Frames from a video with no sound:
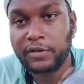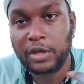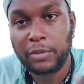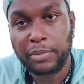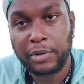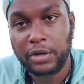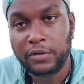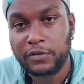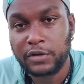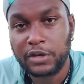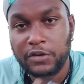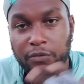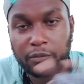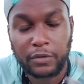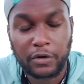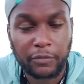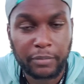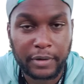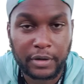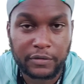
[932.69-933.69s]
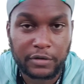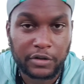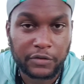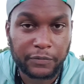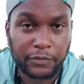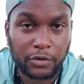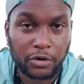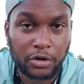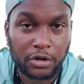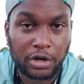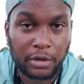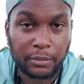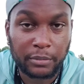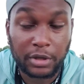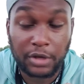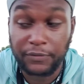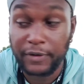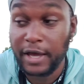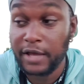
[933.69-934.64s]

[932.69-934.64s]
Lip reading: 10-pound test, 12-pound test fluorocarbon.